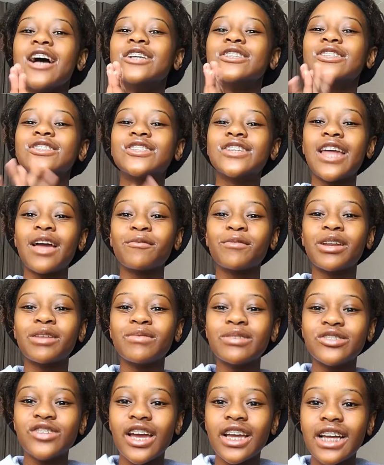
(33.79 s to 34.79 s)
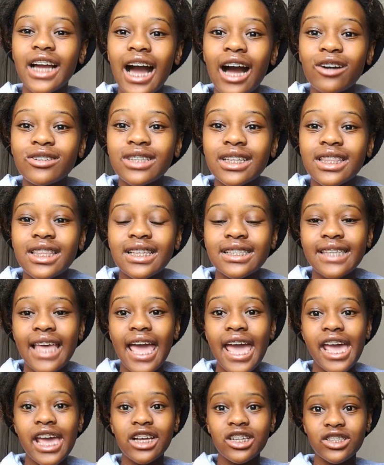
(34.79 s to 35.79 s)
So today I'm going to be trying out this
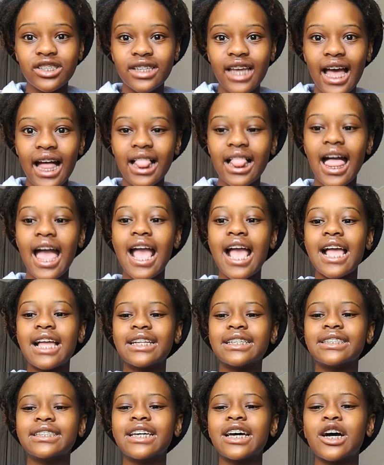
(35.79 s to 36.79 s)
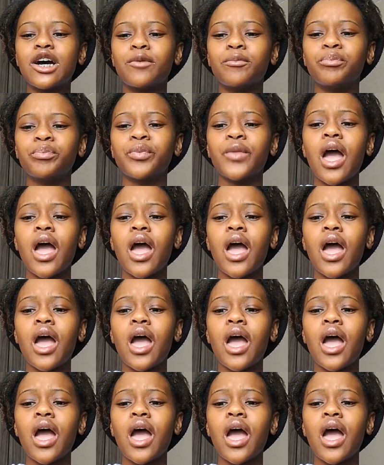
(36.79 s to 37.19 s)
hairstyle and um,